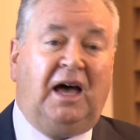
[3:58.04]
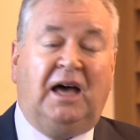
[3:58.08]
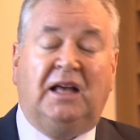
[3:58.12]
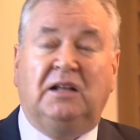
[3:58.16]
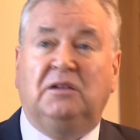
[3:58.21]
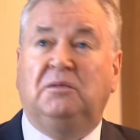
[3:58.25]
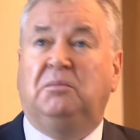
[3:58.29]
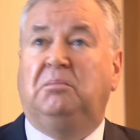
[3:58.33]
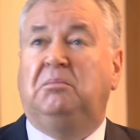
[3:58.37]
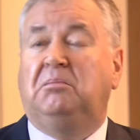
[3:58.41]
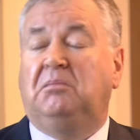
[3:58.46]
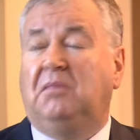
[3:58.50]

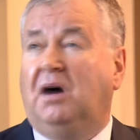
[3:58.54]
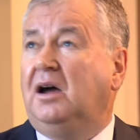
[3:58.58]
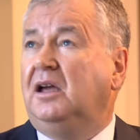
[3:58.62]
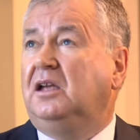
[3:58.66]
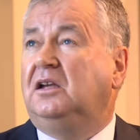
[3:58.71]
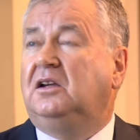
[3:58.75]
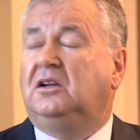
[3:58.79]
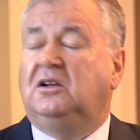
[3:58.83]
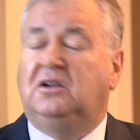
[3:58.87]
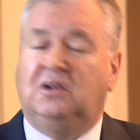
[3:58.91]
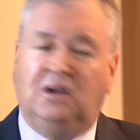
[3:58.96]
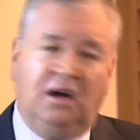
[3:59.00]
And my
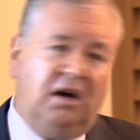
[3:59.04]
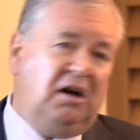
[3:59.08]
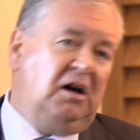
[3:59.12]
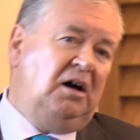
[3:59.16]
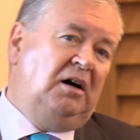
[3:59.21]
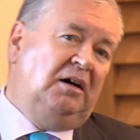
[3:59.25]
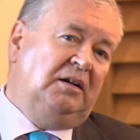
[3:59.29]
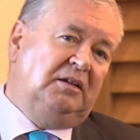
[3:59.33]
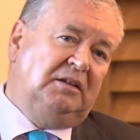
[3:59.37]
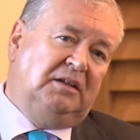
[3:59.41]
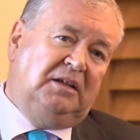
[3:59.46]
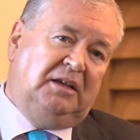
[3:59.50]

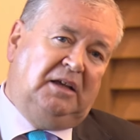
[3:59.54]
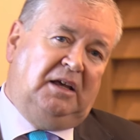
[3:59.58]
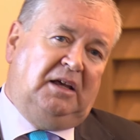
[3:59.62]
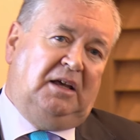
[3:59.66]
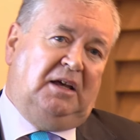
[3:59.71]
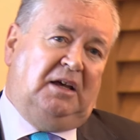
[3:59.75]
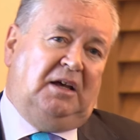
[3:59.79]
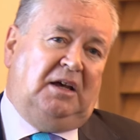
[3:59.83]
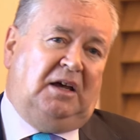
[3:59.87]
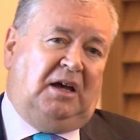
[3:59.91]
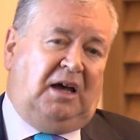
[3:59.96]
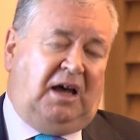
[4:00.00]
God,
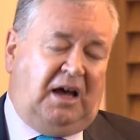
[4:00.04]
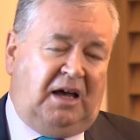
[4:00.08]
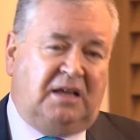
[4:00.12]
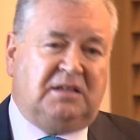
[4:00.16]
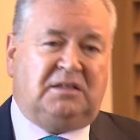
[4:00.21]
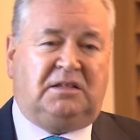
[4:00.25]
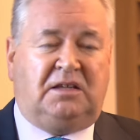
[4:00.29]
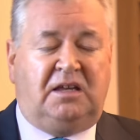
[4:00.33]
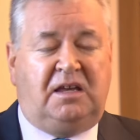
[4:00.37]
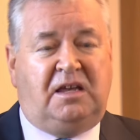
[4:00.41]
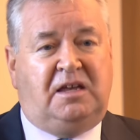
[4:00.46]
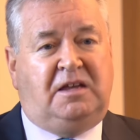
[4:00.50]

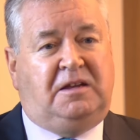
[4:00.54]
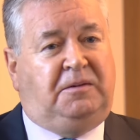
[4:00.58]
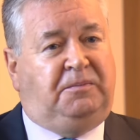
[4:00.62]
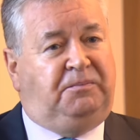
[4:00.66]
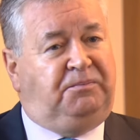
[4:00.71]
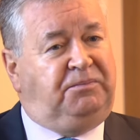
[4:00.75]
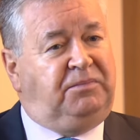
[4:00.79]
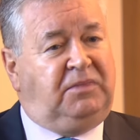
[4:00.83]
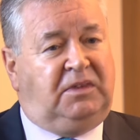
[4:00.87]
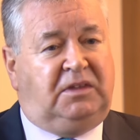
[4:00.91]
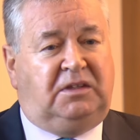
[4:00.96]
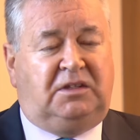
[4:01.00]
has he
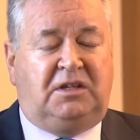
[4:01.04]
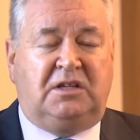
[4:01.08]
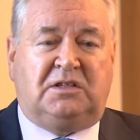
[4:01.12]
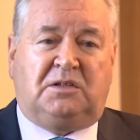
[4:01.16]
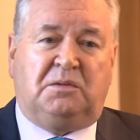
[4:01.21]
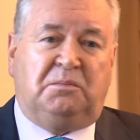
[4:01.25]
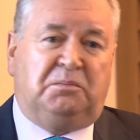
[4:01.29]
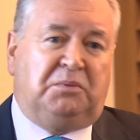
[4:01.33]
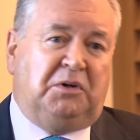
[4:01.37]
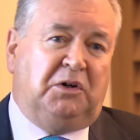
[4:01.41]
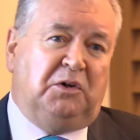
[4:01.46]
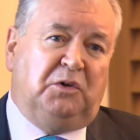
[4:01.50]

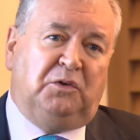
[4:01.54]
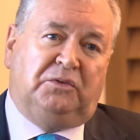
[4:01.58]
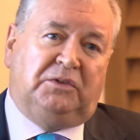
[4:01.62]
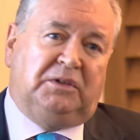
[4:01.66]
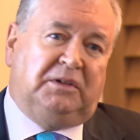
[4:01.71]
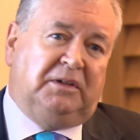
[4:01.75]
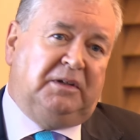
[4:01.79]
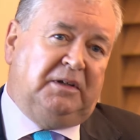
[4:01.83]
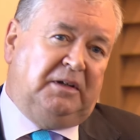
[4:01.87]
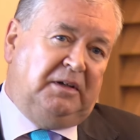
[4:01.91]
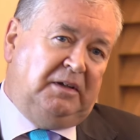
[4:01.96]
disimproved.